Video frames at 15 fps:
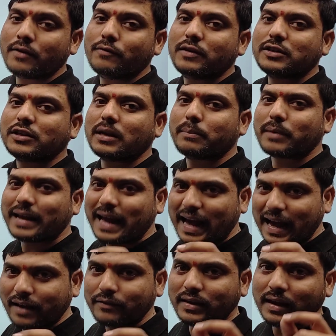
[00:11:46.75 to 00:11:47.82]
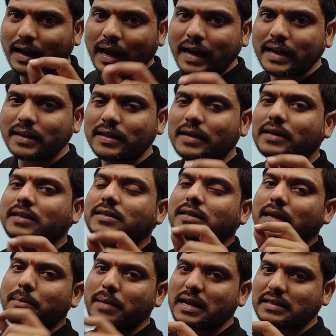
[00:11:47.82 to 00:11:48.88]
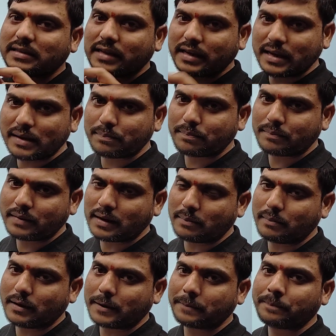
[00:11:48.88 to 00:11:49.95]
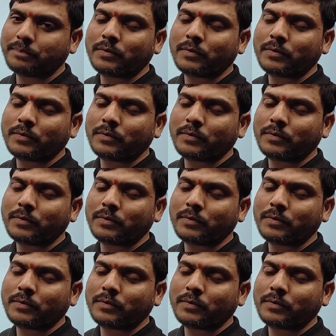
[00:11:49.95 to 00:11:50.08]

Which number having I, that is imaginary number.